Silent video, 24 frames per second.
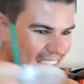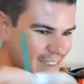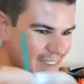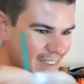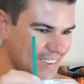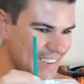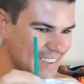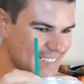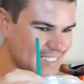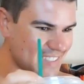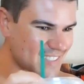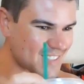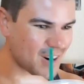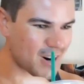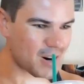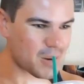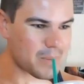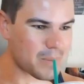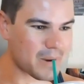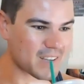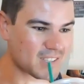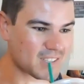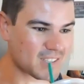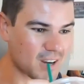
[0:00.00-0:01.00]
not having his
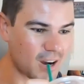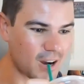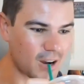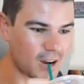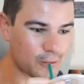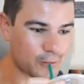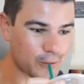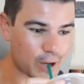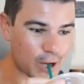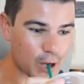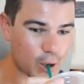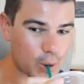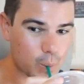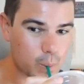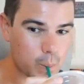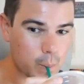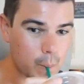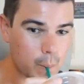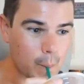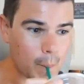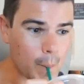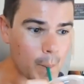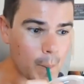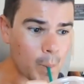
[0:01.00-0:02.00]
Starbucks coffee,
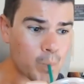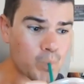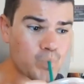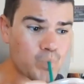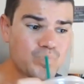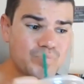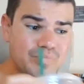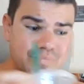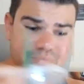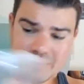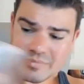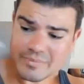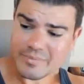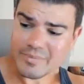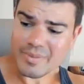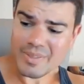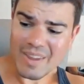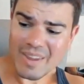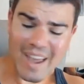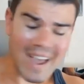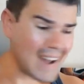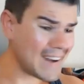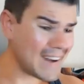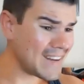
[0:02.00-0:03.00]

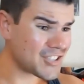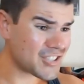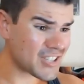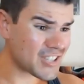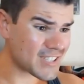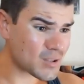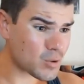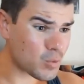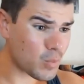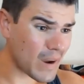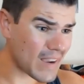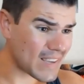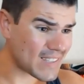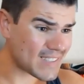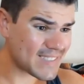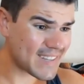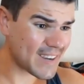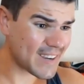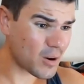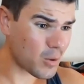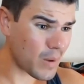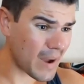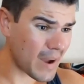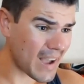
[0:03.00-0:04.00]
and he's just
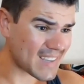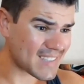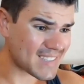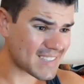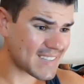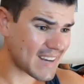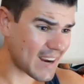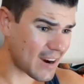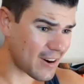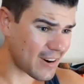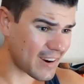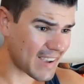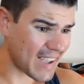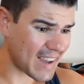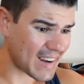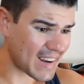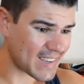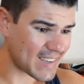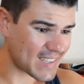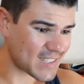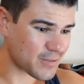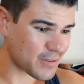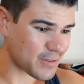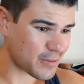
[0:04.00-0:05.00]
wasting away staring
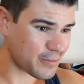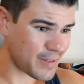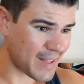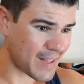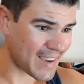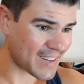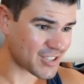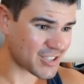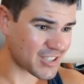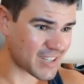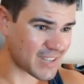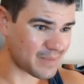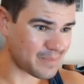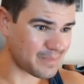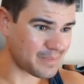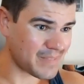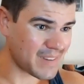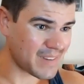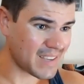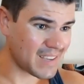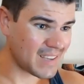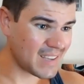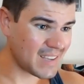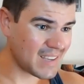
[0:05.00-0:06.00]
at his reflection.
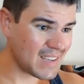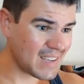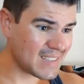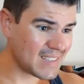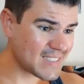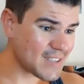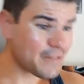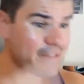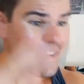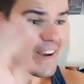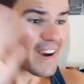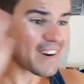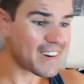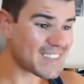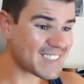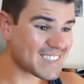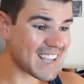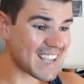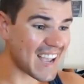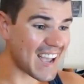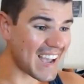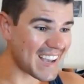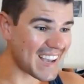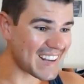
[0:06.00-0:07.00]
It's a very
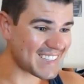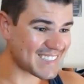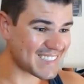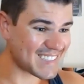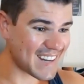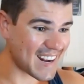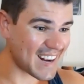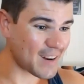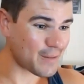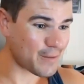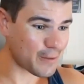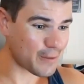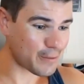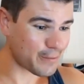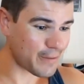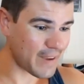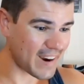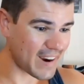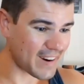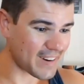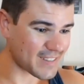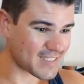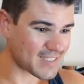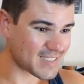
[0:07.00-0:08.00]
sad state of
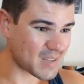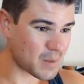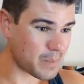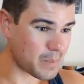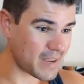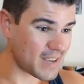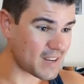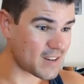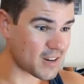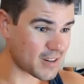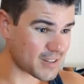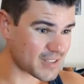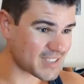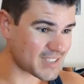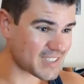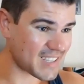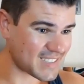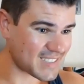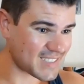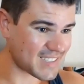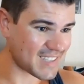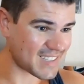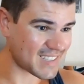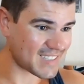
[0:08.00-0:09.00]
affairs to be
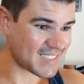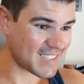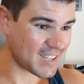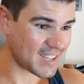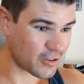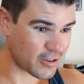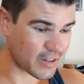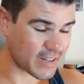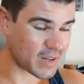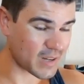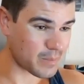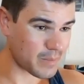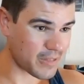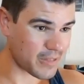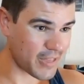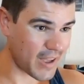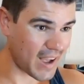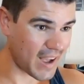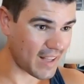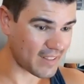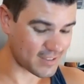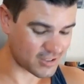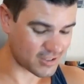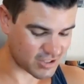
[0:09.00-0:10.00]
Narcissus in Greek
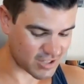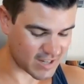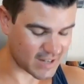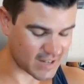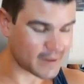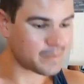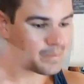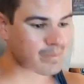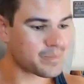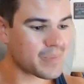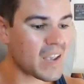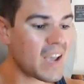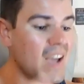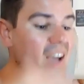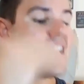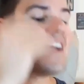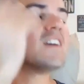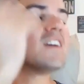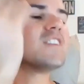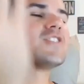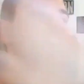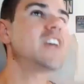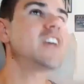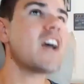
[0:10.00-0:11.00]
mythology.
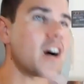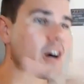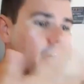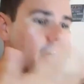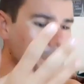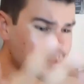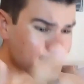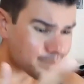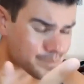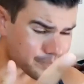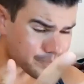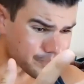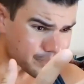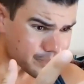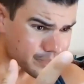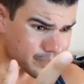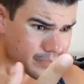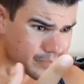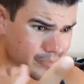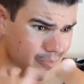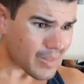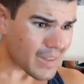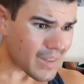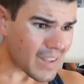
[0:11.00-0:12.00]
So,
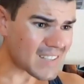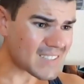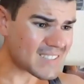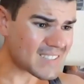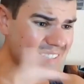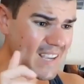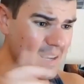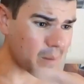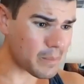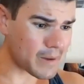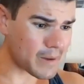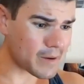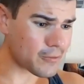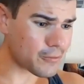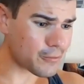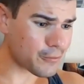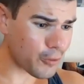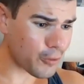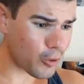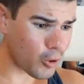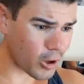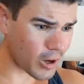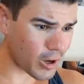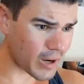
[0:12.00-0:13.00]
Sigmund
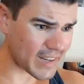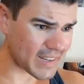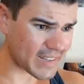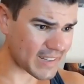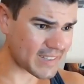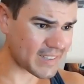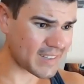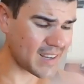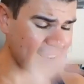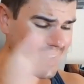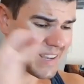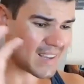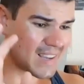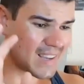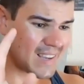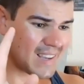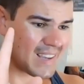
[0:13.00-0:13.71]
Freud